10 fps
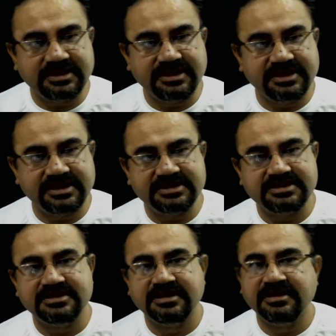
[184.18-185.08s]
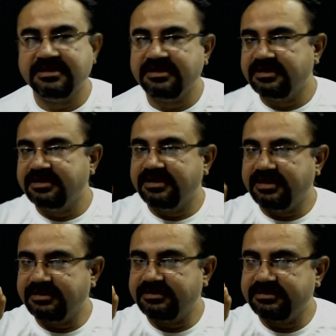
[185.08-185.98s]
thing is,
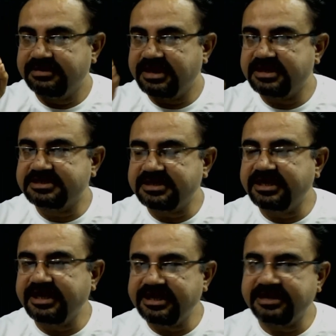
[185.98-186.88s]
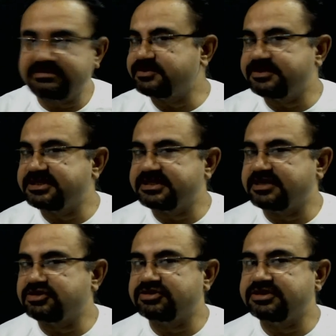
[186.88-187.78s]
there are certain terms which is
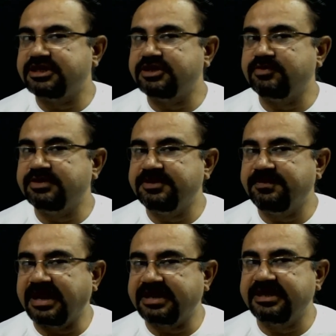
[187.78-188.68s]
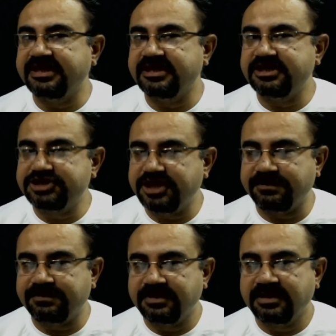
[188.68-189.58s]
associated with the bacterial
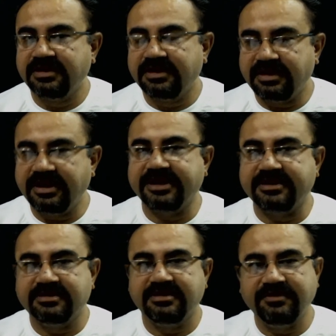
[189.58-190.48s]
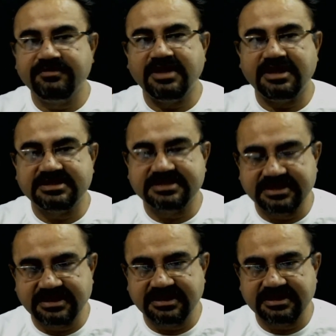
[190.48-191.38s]
shape, like if they are
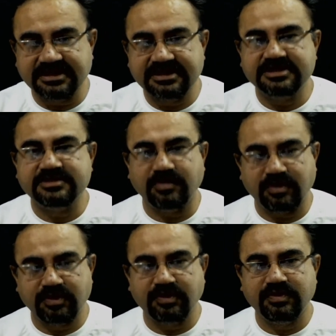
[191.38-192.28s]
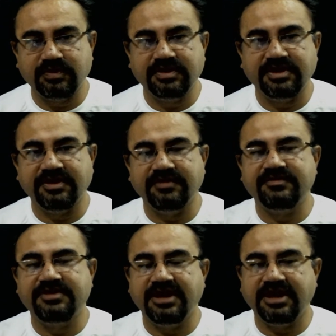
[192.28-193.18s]
single it is mono, if
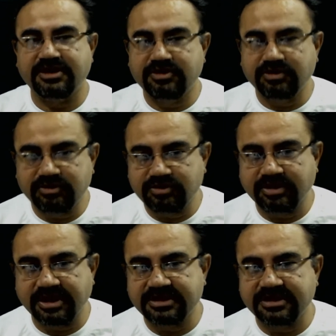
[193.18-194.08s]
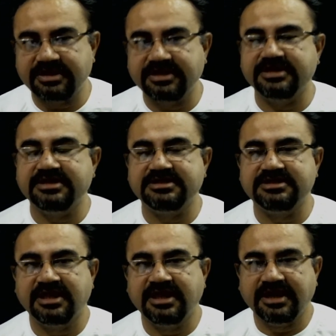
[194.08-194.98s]
they are two together it is
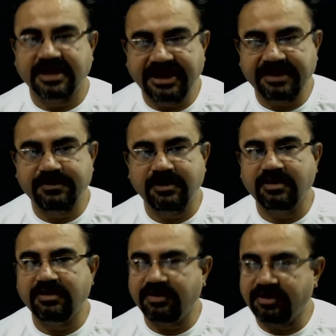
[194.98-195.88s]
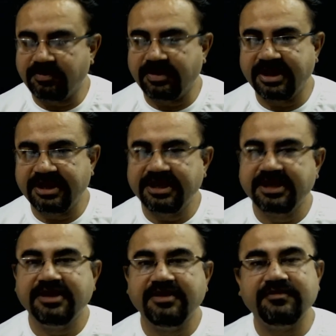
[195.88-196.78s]
diplo or bi,
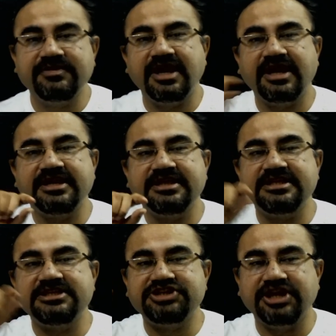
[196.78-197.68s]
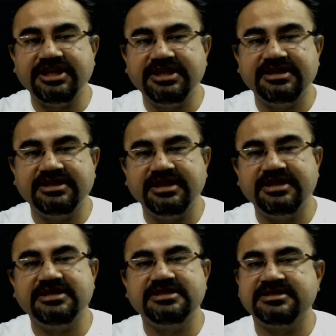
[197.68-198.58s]
if they are in the chain it
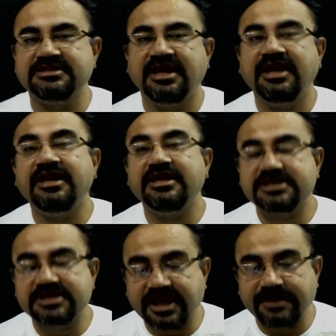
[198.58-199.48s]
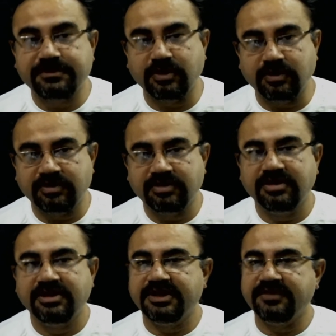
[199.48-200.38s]
is strepto,
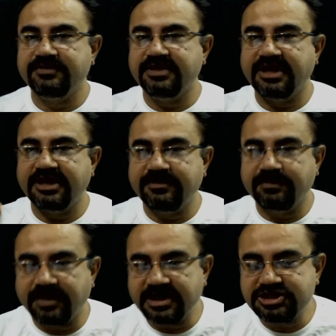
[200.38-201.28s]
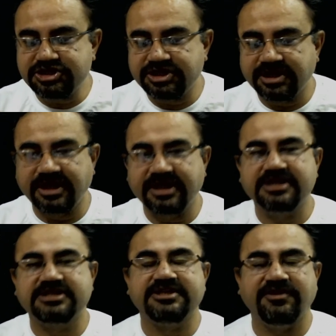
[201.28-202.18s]
if they are in bunch it
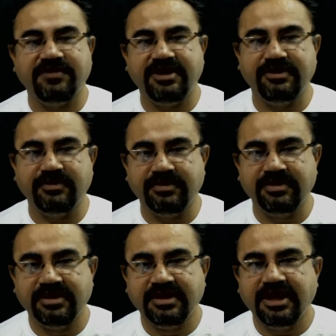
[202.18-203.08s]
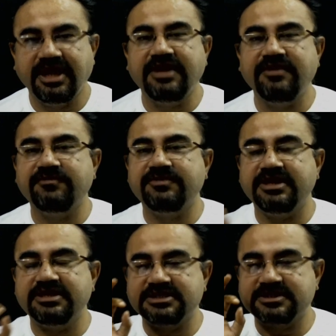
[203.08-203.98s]
is staphylo, and if there
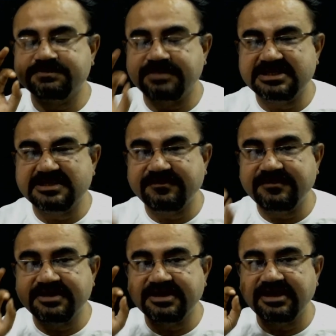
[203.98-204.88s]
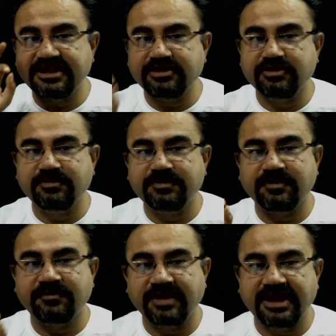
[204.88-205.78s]
is a specifically group
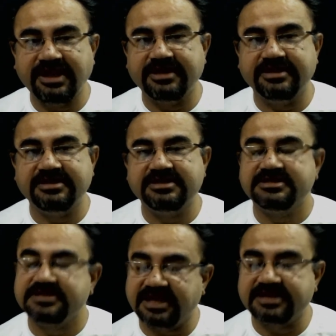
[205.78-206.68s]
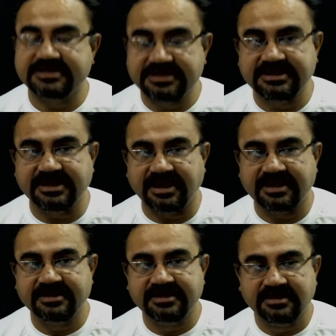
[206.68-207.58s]
of 8 it is sarcina.
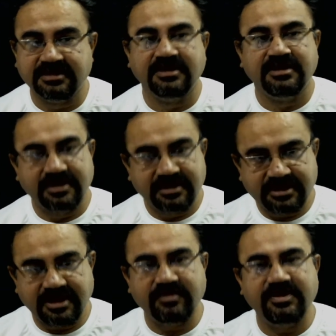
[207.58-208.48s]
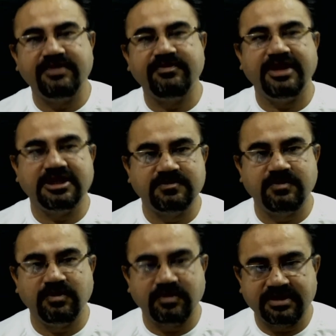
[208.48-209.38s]
Now let me
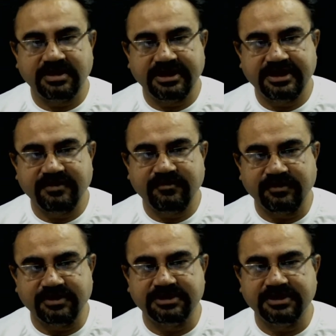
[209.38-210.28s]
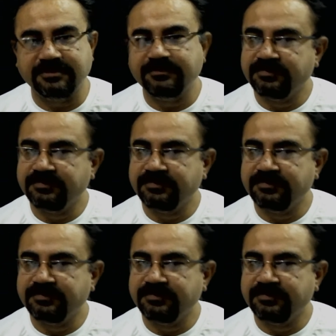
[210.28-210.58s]
explore it in further.